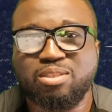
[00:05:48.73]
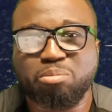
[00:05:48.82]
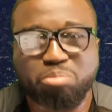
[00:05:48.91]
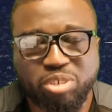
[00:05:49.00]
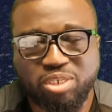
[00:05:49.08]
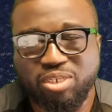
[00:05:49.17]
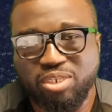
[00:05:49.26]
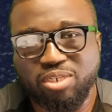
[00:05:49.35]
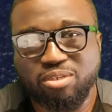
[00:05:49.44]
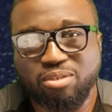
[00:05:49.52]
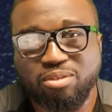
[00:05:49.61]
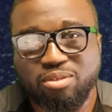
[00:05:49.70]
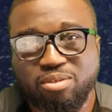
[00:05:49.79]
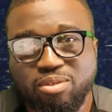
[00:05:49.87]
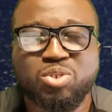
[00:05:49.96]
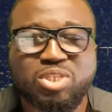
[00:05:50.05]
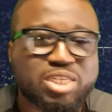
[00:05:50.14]
the big deal
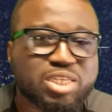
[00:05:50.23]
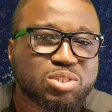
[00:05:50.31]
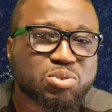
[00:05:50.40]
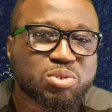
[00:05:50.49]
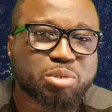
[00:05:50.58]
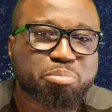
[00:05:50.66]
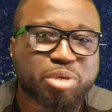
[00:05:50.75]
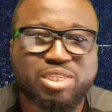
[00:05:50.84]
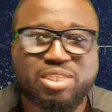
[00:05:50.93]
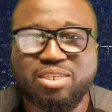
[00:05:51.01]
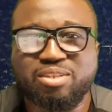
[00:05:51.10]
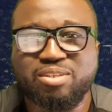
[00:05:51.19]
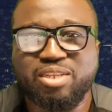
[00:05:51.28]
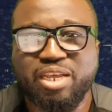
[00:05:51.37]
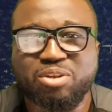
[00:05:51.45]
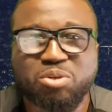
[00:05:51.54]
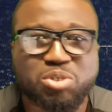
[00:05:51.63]
sticking to the person, they
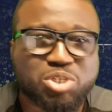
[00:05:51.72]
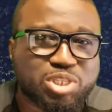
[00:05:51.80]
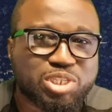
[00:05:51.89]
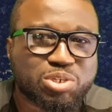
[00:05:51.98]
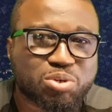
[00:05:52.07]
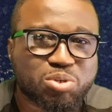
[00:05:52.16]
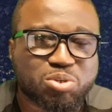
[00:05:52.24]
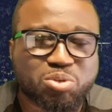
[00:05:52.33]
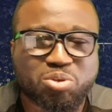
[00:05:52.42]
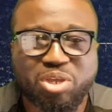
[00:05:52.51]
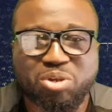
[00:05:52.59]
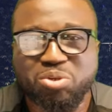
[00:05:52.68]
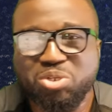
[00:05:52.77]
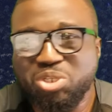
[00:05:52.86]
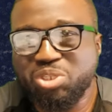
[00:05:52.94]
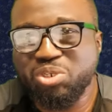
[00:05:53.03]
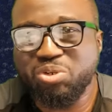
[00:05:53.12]
are not cheating on you, you are not
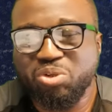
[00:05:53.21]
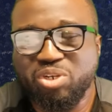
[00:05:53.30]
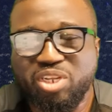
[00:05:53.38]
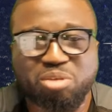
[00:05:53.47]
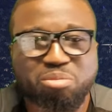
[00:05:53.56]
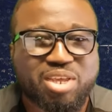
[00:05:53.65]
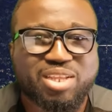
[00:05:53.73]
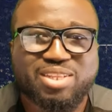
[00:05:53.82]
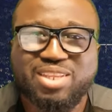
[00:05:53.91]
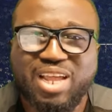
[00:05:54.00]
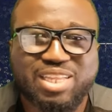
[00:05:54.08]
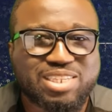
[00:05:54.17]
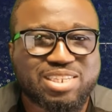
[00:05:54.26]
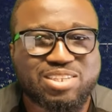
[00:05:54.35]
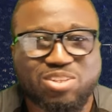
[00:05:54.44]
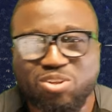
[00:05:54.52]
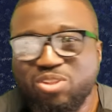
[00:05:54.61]
cheating on them.
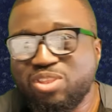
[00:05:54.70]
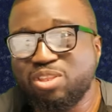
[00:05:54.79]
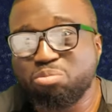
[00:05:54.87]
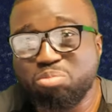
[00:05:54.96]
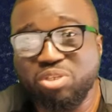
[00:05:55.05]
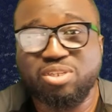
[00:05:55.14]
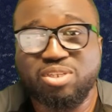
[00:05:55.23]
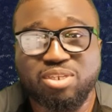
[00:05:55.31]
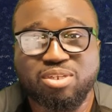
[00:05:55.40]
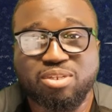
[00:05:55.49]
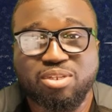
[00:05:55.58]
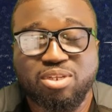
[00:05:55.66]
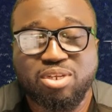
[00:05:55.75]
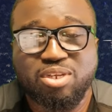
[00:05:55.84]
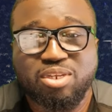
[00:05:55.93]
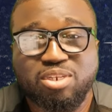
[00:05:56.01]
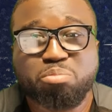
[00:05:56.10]
That's not the big deal.
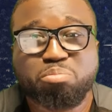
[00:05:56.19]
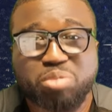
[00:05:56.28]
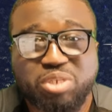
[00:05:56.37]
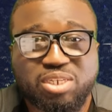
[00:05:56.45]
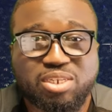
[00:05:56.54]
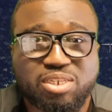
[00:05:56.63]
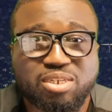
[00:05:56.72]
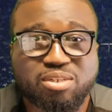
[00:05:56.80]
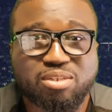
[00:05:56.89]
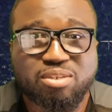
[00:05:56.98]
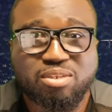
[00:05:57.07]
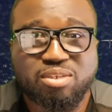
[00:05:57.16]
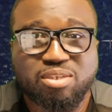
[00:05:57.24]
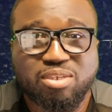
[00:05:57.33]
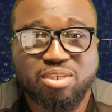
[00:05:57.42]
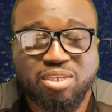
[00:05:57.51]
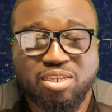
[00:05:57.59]
The big deal
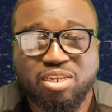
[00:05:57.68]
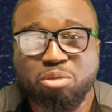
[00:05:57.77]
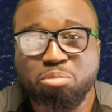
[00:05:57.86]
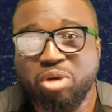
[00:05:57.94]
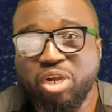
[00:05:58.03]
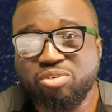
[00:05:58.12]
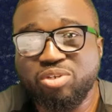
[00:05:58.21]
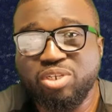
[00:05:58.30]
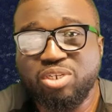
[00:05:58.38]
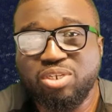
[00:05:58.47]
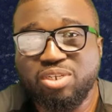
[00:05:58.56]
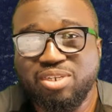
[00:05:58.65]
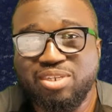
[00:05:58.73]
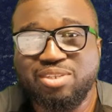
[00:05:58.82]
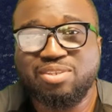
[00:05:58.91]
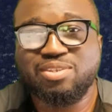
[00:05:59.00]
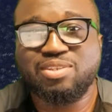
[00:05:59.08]
in a marriage
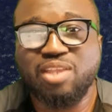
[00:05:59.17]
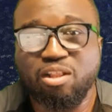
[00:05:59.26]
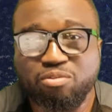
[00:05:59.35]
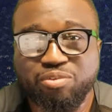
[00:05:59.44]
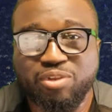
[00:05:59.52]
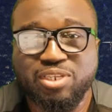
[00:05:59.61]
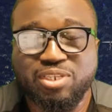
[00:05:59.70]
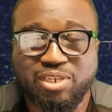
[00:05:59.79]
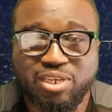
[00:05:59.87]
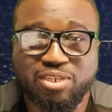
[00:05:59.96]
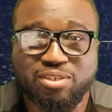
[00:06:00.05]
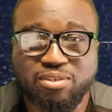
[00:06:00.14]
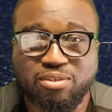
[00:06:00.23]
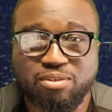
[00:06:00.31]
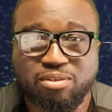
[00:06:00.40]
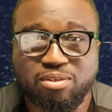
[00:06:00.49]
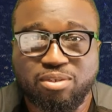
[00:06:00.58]
is selflessness.
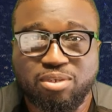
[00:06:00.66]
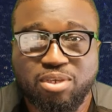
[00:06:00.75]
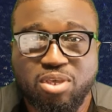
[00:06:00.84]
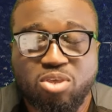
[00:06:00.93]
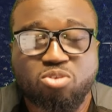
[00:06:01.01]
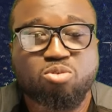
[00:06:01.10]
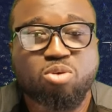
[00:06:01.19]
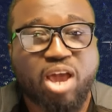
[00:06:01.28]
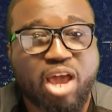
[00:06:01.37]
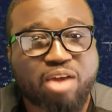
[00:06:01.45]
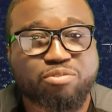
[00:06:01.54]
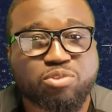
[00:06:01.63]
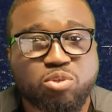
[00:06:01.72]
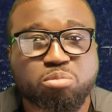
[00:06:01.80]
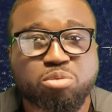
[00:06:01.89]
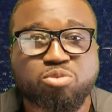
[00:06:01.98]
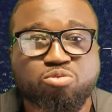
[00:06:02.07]
You have to
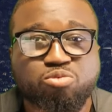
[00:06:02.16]
be